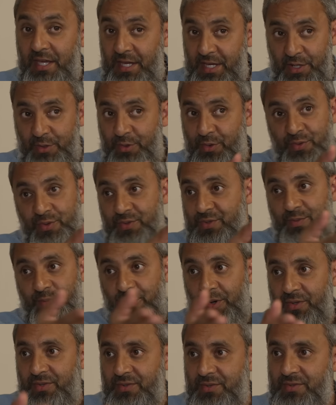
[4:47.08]
He could have used the
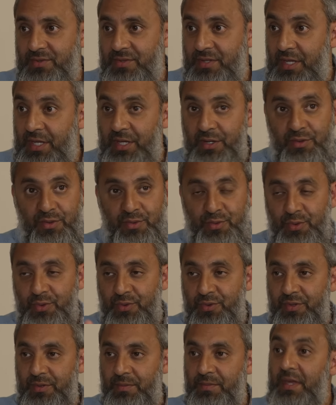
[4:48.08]
mosques. He could have
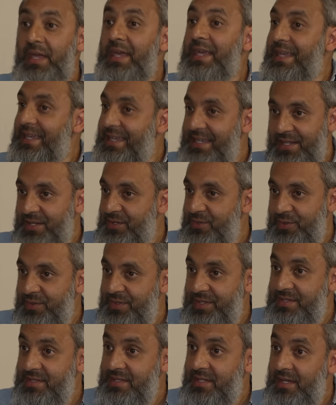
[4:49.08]
talked to them. He didn't do
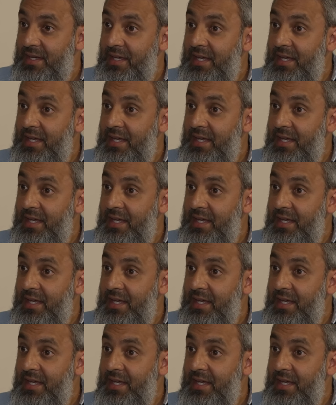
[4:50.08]
this.